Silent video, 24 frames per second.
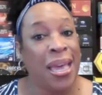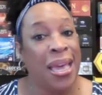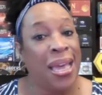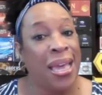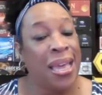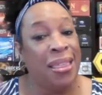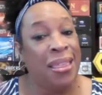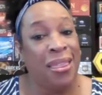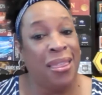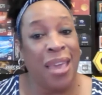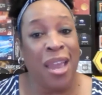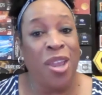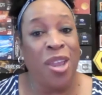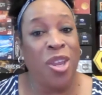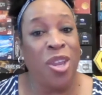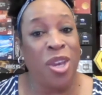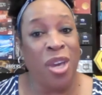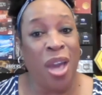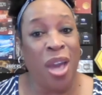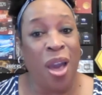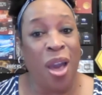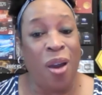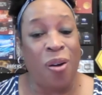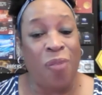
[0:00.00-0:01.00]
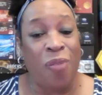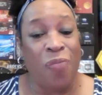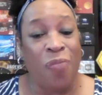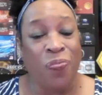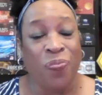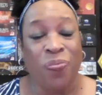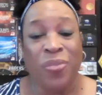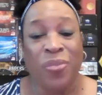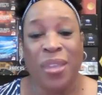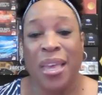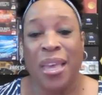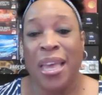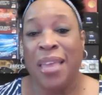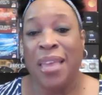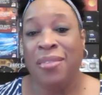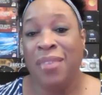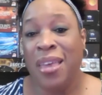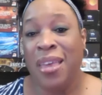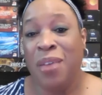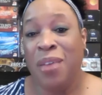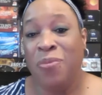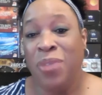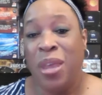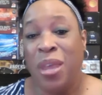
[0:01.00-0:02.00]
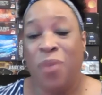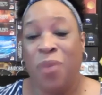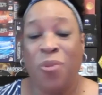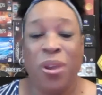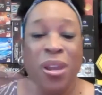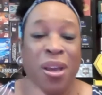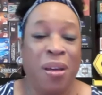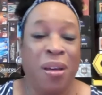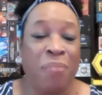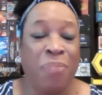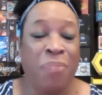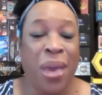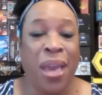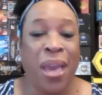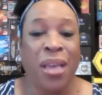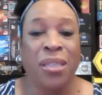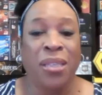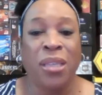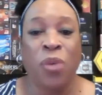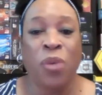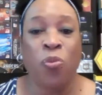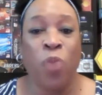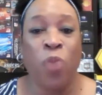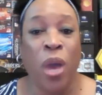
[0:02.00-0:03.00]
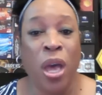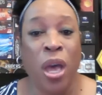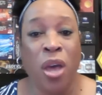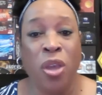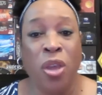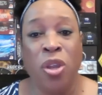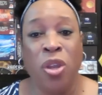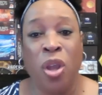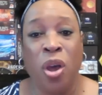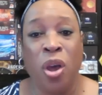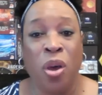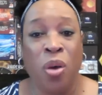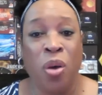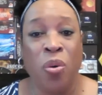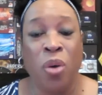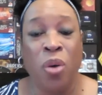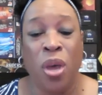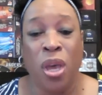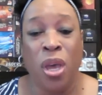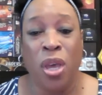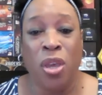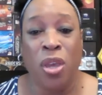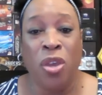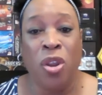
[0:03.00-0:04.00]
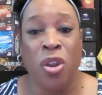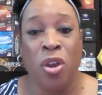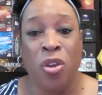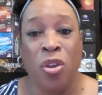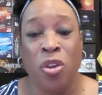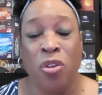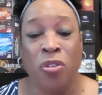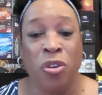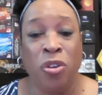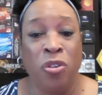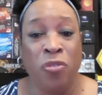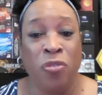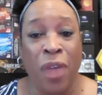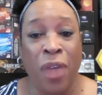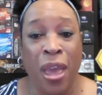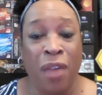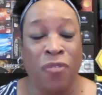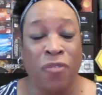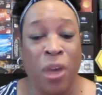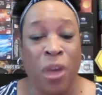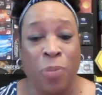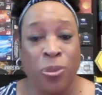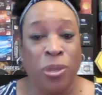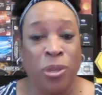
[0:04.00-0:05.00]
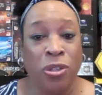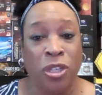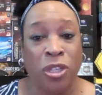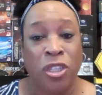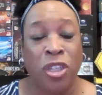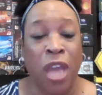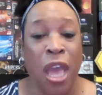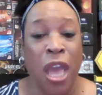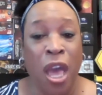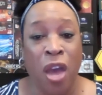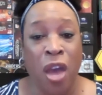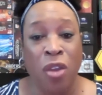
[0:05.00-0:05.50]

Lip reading: There you go. And then when they want to come back and say, well, you have opportunities now.